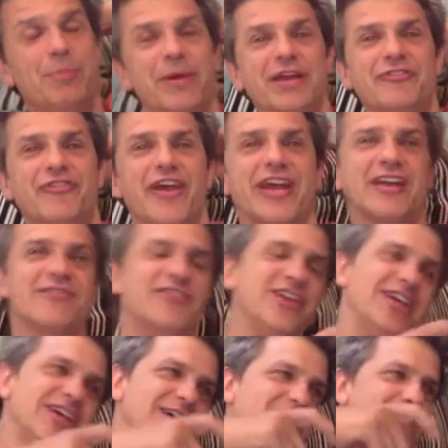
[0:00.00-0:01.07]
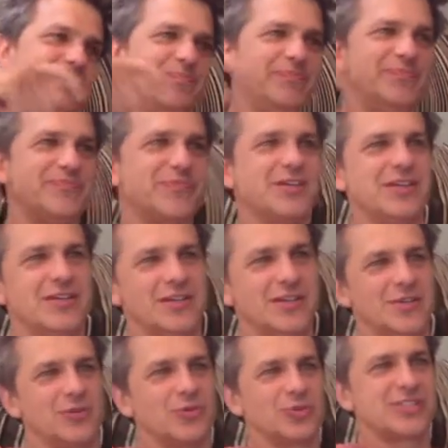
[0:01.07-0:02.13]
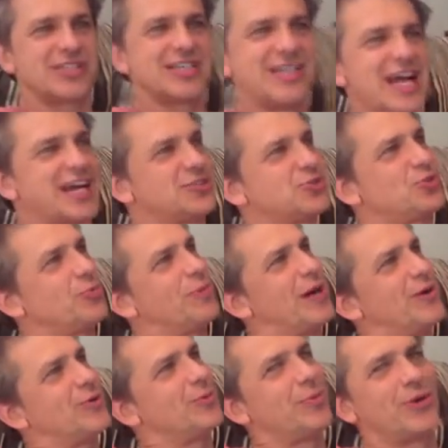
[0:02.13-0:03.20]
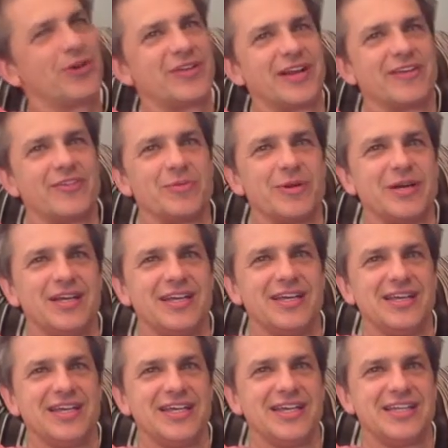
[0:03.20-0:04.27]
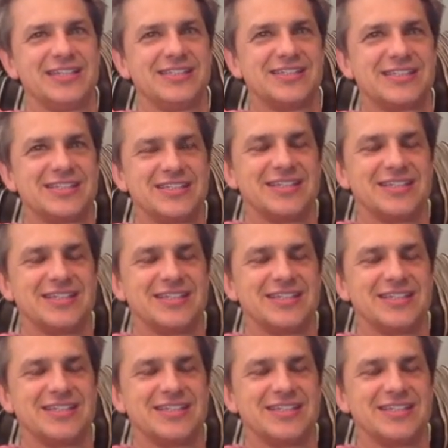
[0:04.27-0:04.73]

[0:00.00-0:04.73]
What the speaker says: I'm a big fan of the, what's the natural power bar that everybody eats?